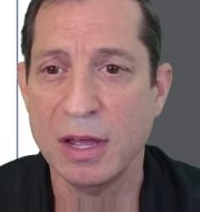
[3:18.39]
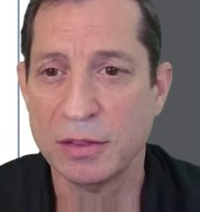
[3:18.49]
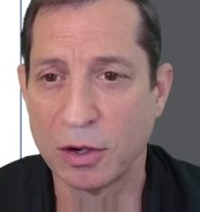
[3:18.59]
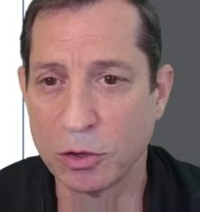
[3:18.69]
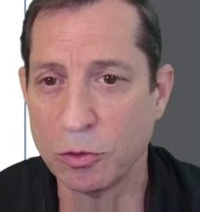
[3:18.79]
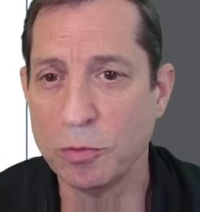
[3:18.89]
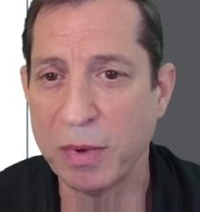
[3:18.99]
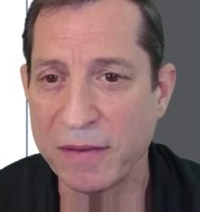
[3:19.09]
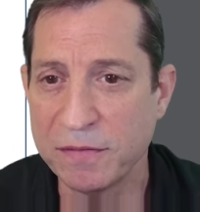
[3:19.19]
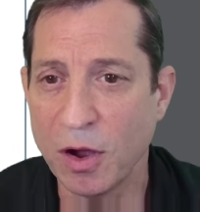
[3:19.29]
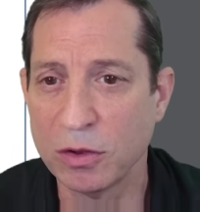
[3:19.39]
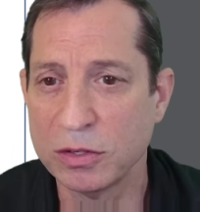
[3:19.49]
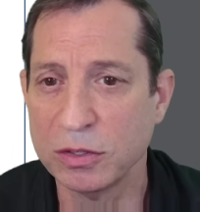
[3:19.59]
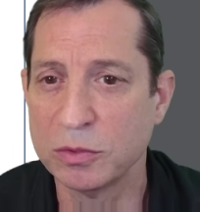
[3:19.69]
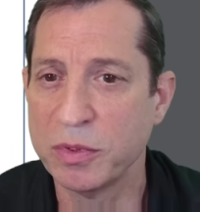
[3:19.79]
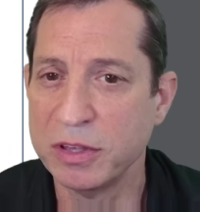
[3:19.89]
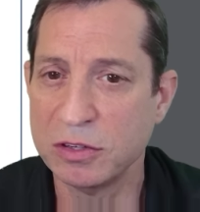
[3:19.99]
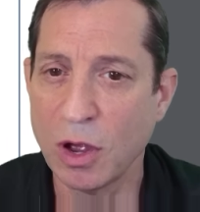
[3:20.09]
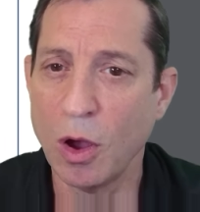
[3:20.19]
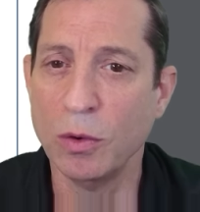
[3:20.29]
that are grouped by functions with its
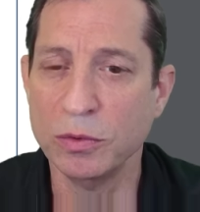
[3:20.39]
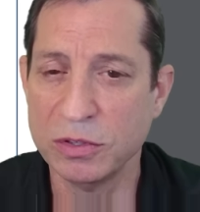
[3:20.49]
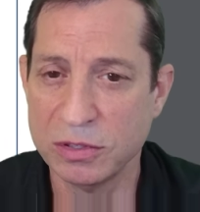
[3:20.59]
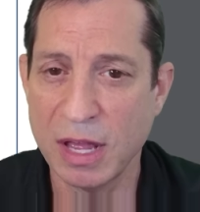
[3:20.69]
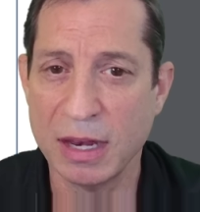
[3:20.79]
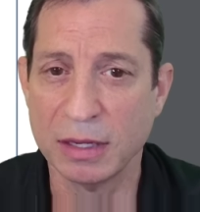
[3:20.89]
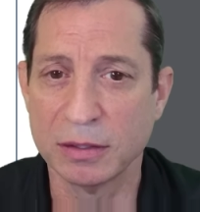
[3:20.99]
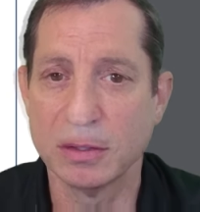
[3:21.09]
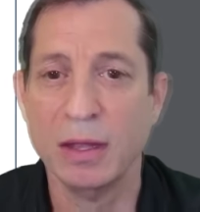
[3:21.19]
own settings.